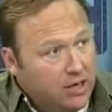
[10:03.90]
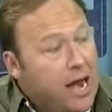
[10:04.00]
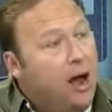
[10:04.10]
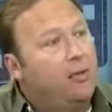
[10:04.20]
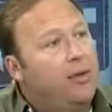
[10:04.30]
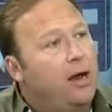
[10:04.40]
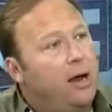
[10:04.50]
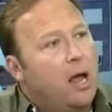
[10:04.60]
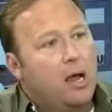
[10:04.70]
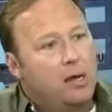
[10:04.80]
Now,
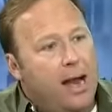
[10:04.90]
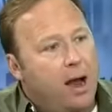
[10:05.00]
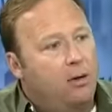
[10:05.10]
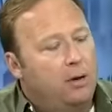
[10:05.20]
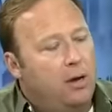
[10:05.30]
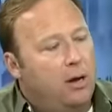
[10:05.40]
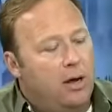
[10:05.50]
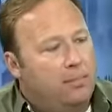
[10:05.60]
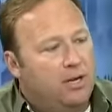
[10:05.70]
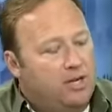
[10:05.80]

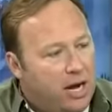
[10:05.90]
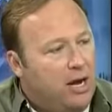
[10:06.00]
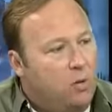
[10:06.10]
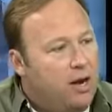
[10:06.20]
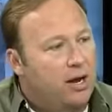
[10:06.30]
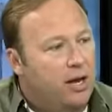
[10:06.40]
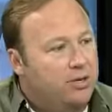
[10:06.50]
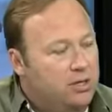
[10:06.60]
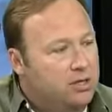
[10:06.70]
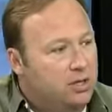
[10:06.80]
I mean, it's any way to
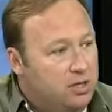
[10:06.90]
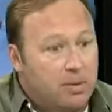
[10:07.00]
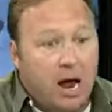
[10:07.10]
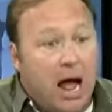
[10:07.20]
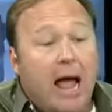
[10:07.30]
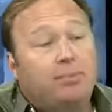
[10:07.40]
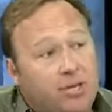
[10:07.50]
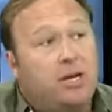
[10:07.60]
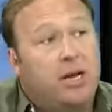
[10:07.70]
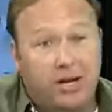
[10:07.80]
get us in the system. I'm
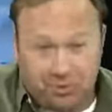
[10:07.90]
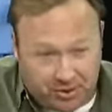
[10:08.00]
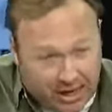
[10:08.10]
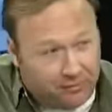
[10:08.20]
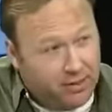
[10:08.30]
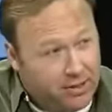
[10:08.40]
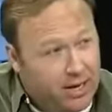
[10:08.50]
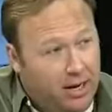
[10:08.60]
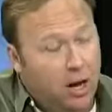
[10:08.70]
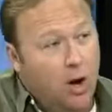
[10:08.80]
seeing cases every
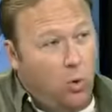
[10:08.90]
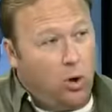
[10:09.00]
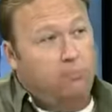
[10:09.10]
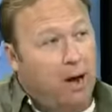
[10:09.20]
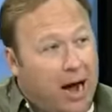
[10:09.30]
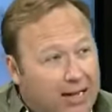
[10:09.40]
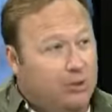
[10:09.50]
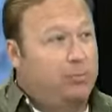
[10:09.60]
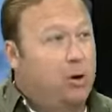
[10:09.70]
day where pot